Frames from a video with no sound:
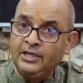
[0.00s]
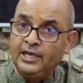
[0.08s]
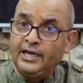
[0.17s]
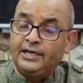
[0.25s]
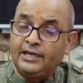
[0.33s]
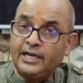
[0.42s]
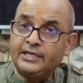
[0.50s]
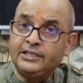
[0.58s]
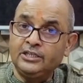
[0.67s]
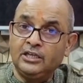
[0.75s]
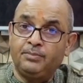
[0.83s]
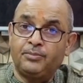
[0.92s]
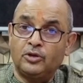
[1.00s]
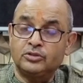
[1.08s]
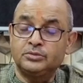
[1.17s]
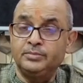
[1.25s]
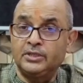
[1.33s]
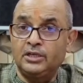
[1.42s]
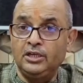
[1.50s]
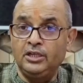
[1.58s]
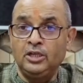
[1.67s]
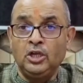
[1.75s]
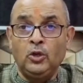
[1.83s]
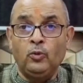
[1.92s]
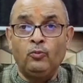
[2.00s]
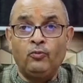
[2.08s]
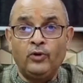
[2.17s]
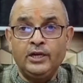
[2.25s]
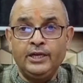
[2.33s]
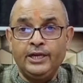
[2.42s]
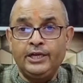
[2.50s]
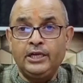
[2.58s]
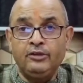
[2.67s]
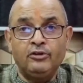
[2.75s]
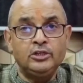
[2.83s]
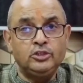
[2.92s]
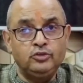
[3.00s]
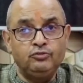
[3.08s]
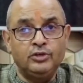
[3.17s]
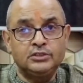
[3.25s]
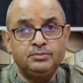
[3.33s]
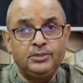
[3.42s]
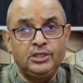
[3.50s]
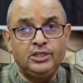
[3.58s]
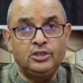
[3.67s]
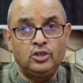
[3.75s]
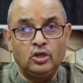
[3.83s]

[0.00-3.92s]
attracting approximately $181 billion